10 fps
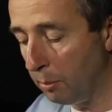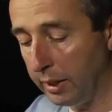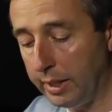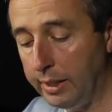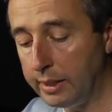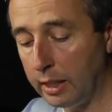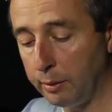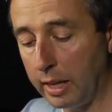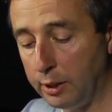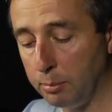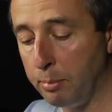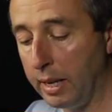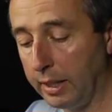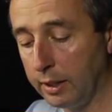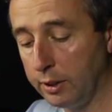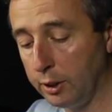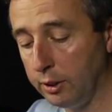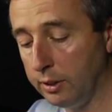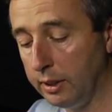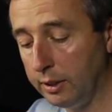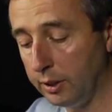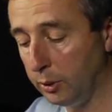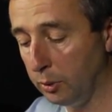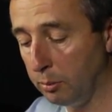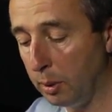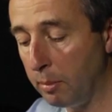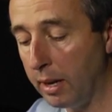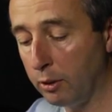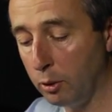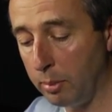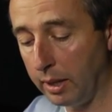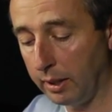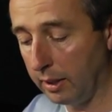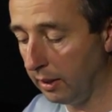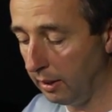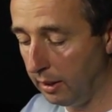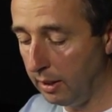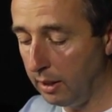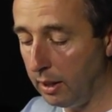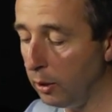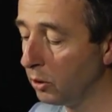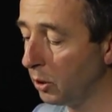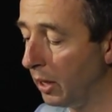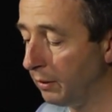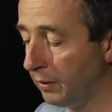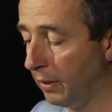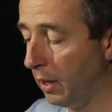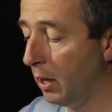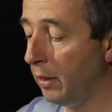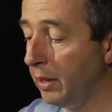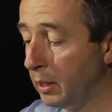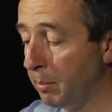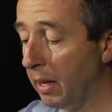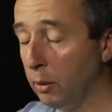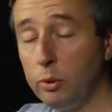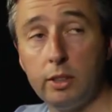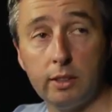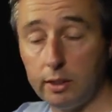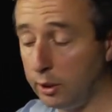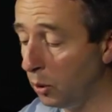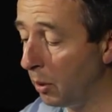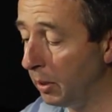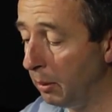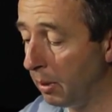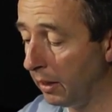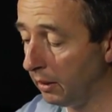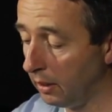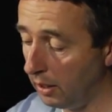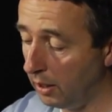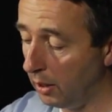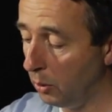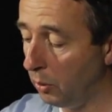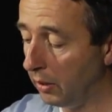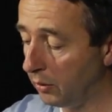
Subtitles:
My key delegation bank turns into my macro bank. I also have on this panel, which is the 2ME panel, we have